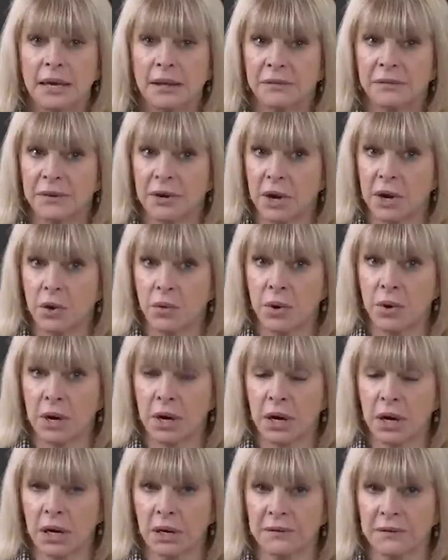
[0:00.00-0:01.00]
If no
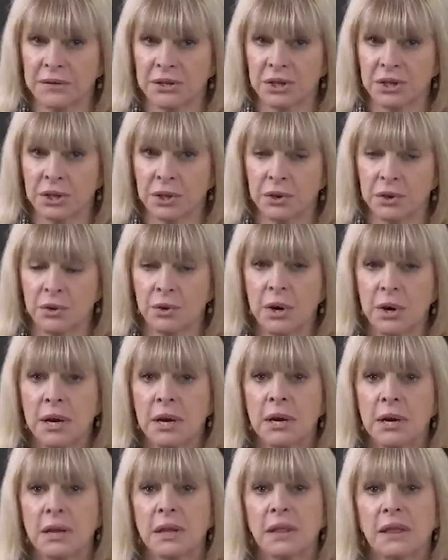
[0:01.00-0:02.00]
one loves you,
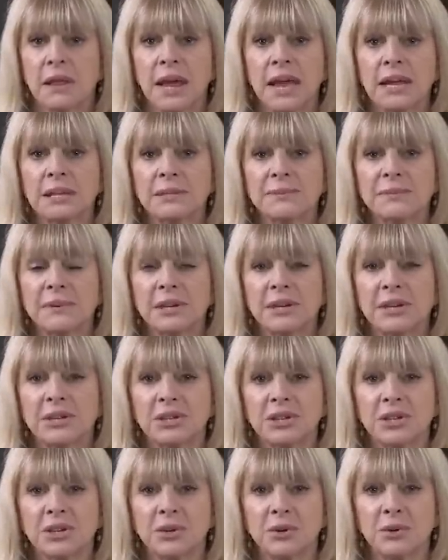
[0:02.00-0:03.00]
that's
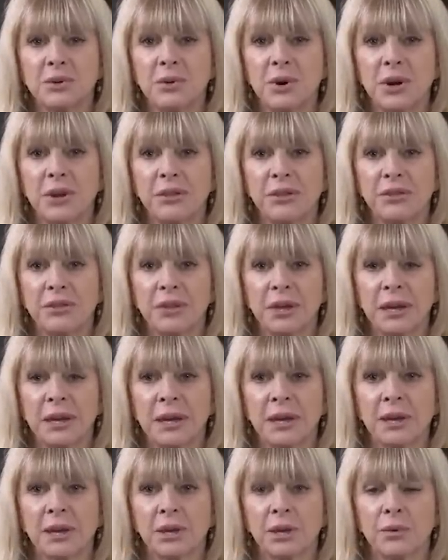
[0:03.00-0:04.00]
because you
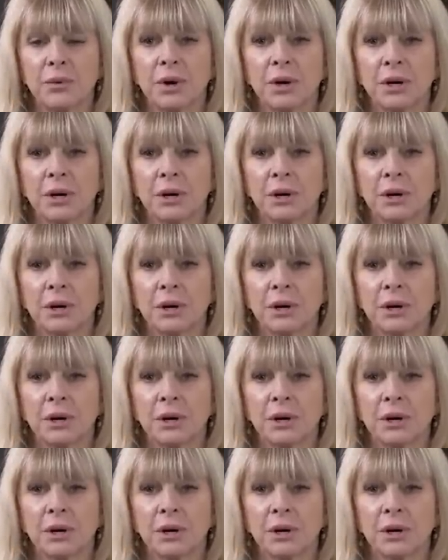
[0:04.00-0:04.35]
think you are